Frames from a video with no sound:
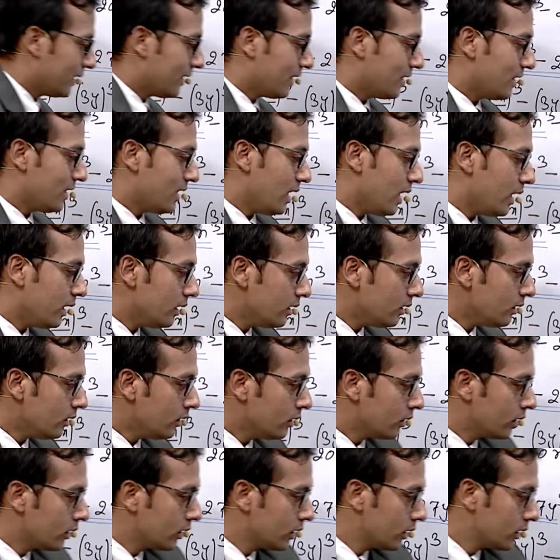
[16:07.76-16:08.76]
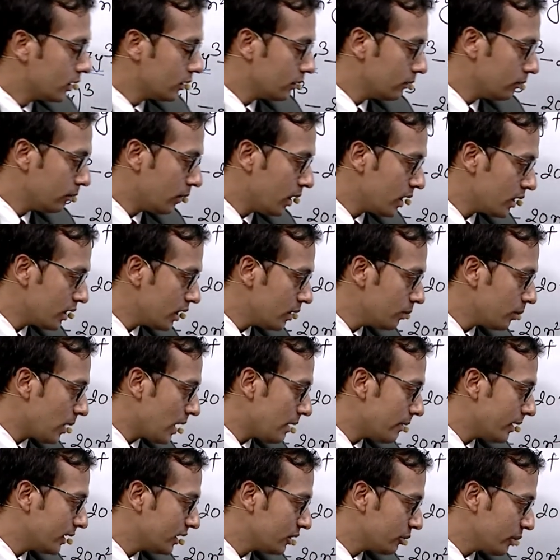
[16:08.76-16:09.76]
10 multiplied
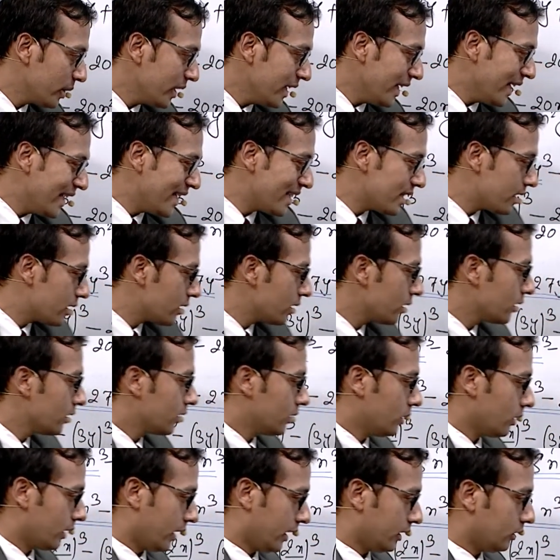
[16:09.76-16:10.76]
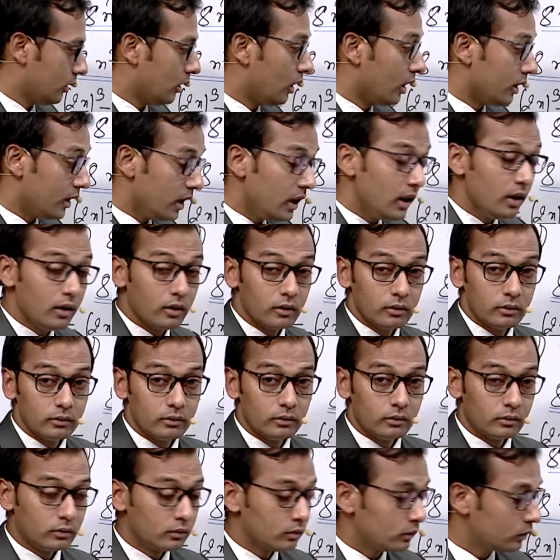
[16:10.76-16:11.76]
by 3 is 30,
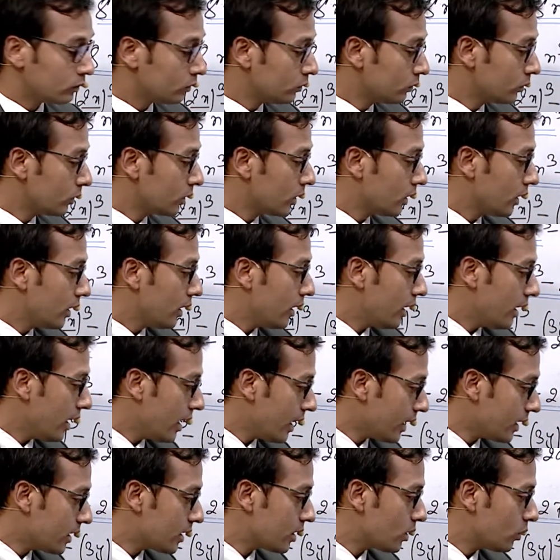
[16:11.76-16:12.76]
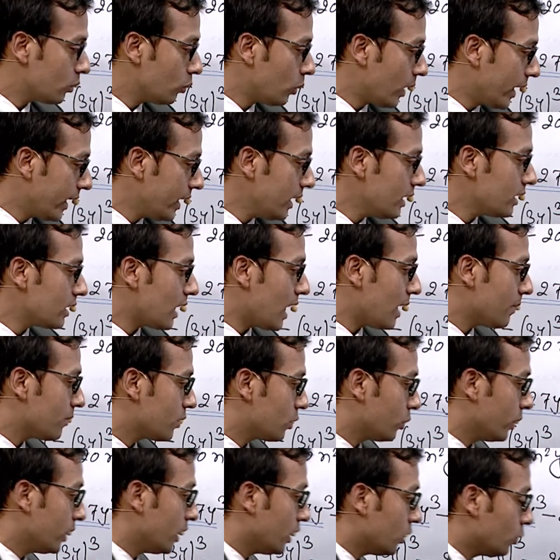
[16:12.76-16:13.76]
xy times
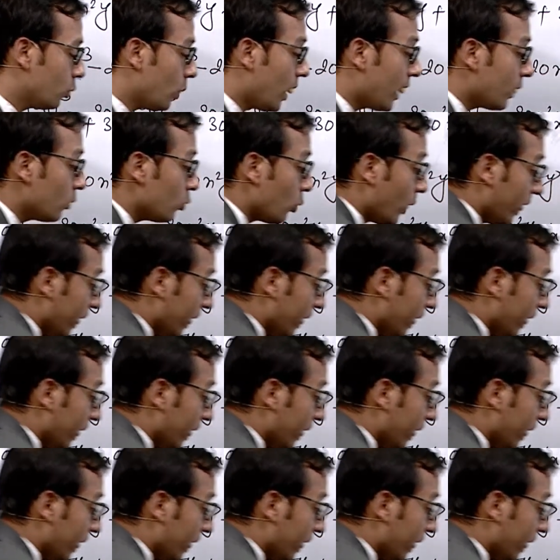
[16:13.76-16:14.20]
we need 1y,